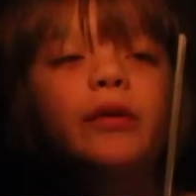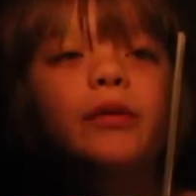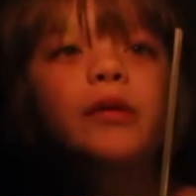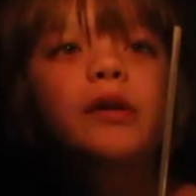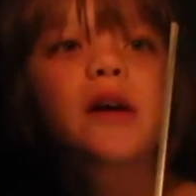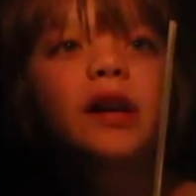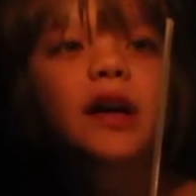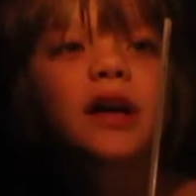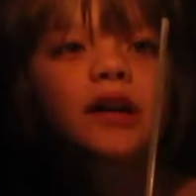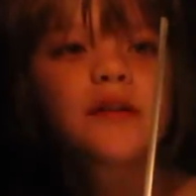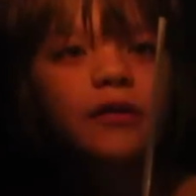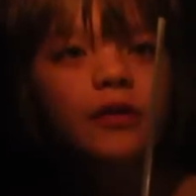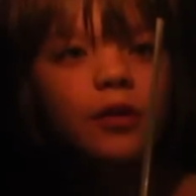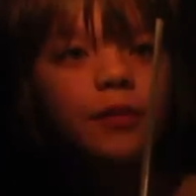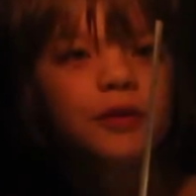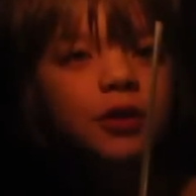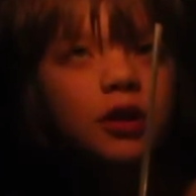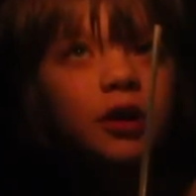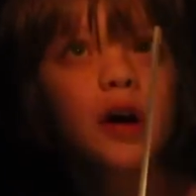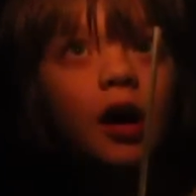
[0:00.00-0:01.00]
cool kinetic
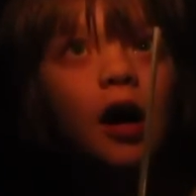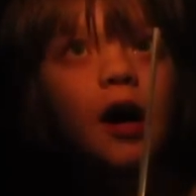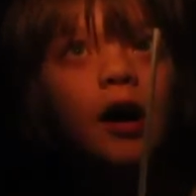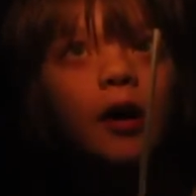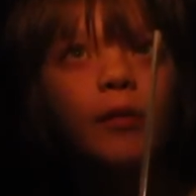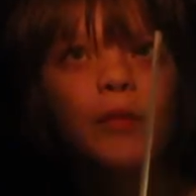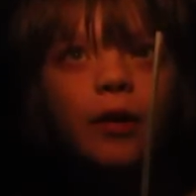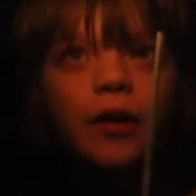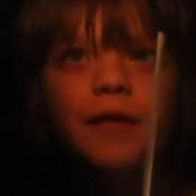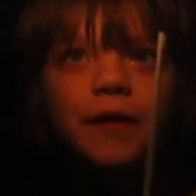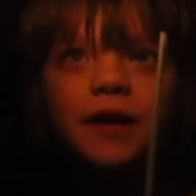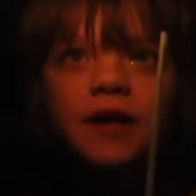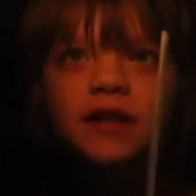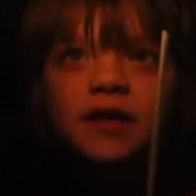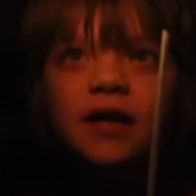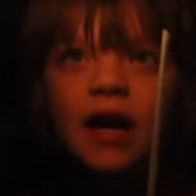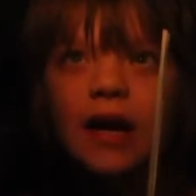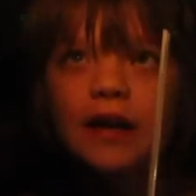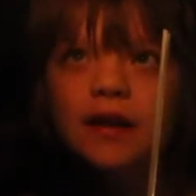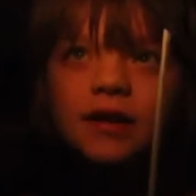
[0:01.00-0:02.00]
sculpture with the
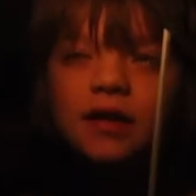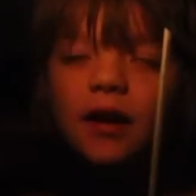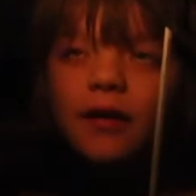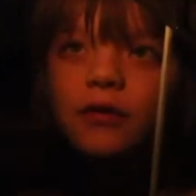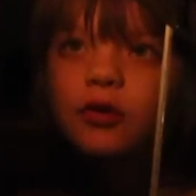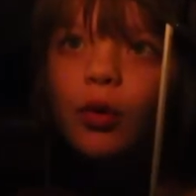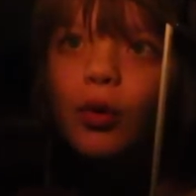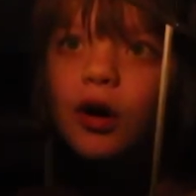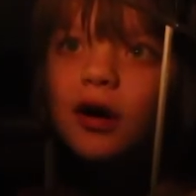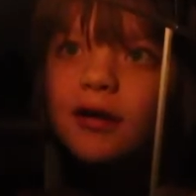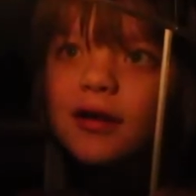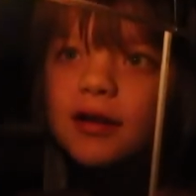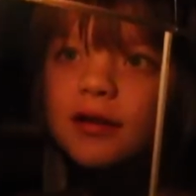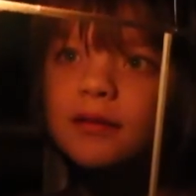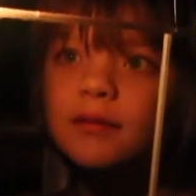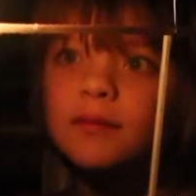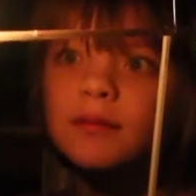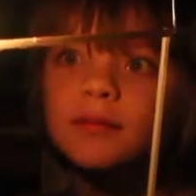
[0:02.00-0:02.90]
science of torque.